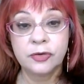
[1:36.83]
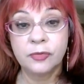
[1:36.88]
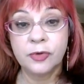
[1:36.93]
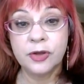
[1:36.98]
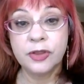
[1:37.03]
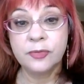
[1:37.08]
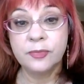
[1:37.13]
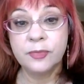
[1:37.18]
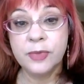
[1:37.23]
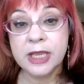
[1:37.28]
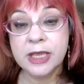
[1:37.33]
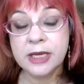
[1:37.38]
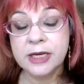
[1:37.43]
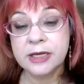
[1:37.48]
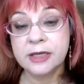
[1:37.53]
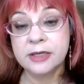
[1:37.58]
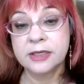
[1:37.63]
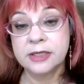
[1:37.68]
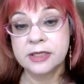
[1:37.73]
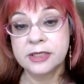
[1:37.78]
when the
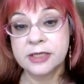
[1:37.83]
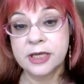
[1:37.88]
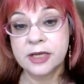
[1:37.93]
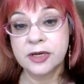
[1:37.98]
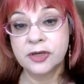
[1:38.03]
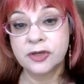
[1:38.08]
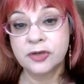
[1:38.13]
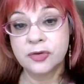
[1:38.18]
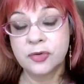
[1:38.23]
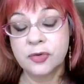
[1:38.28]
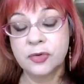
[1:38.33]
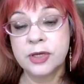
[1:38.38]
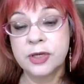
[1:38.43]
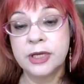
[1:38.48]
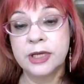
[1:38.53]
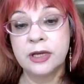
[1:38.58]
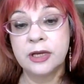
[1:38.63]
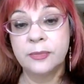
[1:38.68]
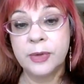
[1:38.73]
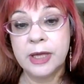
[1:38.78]
media started
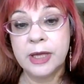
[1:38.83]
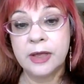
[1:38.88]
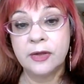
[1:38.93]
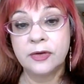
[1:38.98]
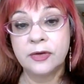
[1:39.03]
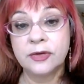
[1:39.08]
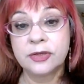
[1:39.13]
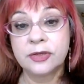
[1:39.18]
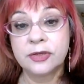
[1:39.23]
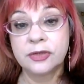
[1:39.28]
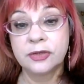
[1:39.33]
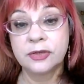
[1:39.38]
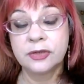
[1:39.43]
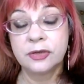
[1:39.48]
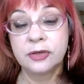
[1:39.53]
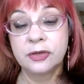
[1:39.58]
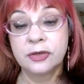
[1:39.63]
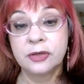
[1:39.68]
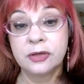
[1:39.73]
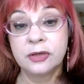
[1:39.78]
talking about
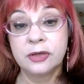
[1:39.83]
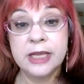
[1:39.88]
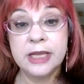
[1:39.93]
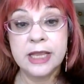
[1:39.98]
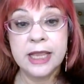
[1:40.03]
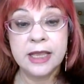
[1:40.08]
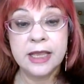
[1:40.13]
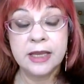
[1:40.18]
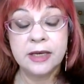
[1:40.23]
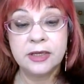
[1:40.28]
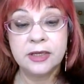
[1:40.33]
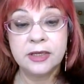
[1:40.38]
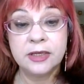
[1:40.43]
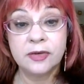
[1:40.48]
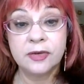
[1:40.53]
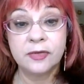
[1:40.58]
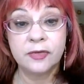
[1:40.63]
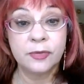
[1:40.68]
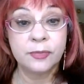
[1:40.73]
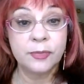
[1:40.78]
the end
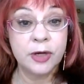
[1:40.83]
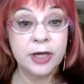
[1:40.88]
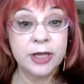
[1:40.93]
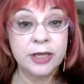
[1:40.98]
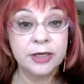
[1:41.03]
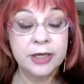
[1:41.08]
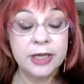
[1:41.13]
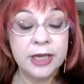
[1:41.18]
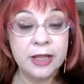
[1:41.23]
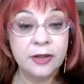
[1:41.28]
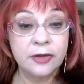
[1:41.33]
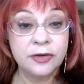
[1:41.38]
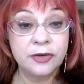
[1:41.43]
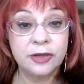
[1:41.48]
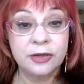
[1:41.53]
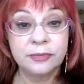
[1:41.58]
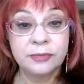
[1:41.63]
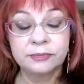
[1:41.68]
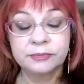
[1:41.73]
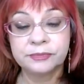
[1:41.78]
of the Mayan
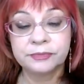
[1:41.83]
calendar.